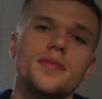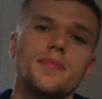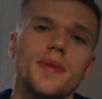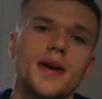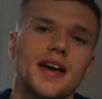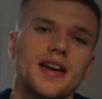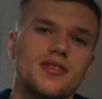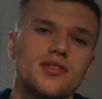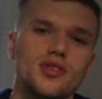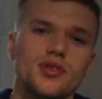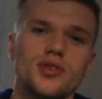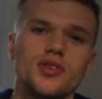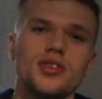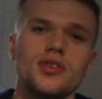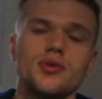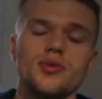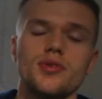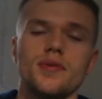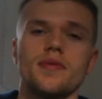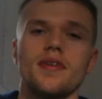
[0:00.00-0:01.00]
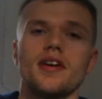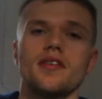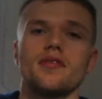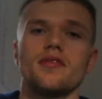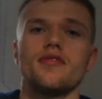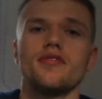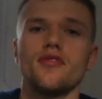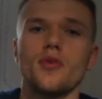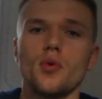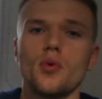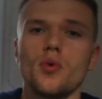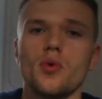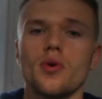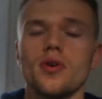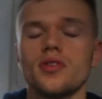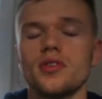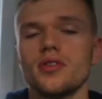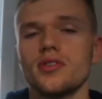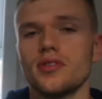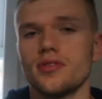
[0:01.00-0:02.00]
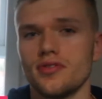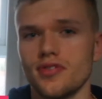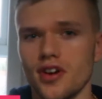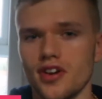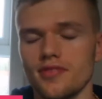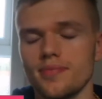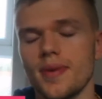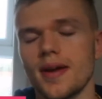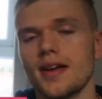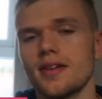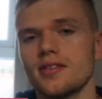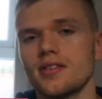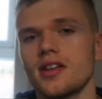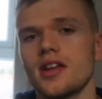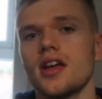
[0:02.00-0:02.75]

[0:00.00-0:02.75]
pounds you could lose around 4 to 5 pounds,